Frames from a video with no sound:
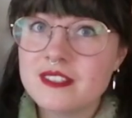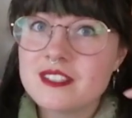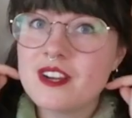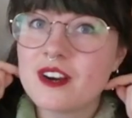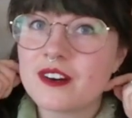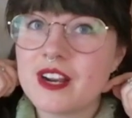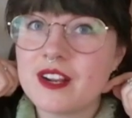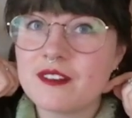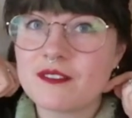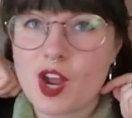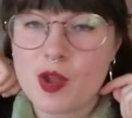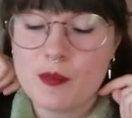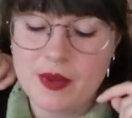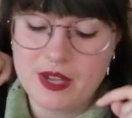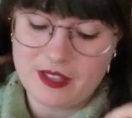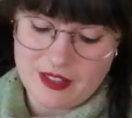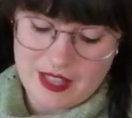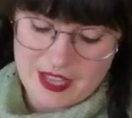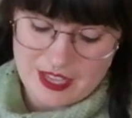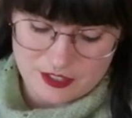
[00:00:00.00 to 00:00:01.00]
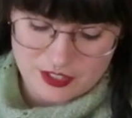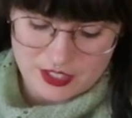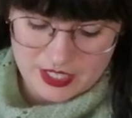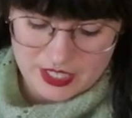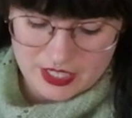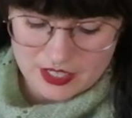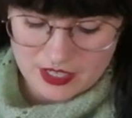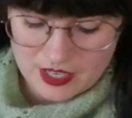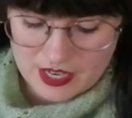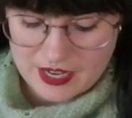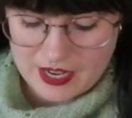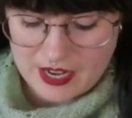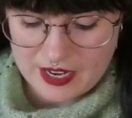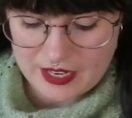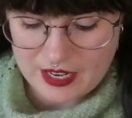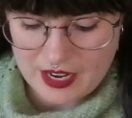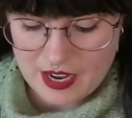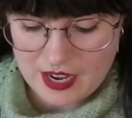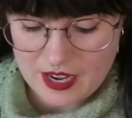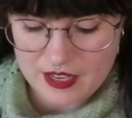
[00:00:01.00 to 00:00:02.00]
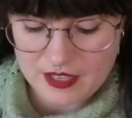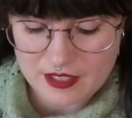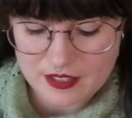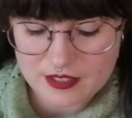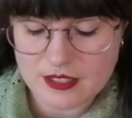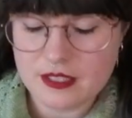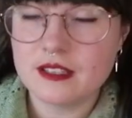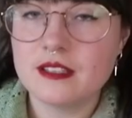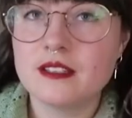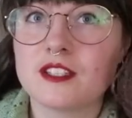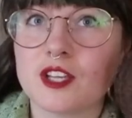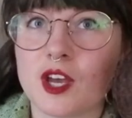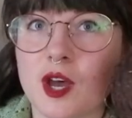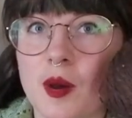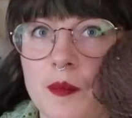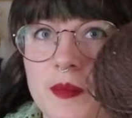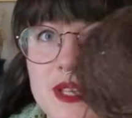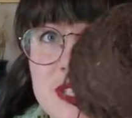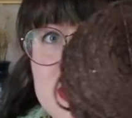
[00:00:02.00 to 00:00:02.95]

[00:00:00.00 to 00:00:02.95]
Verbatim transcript: this yarn at Rhinebeck last year, and I got some